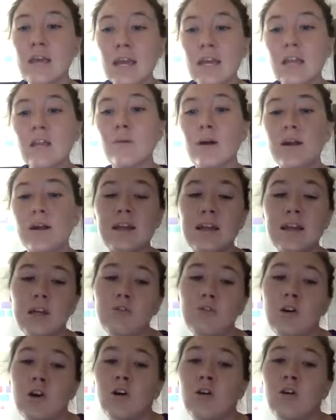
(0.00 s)
anybody that
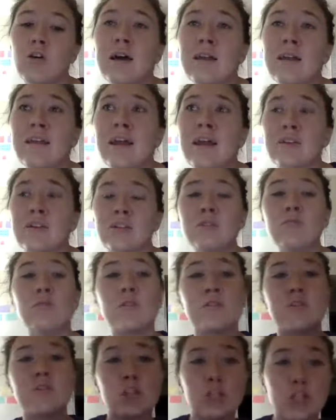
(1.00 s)
you know that actually
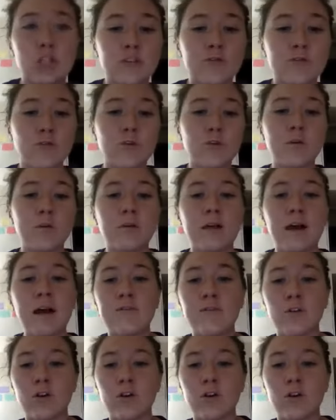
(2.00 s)
wants to transform their life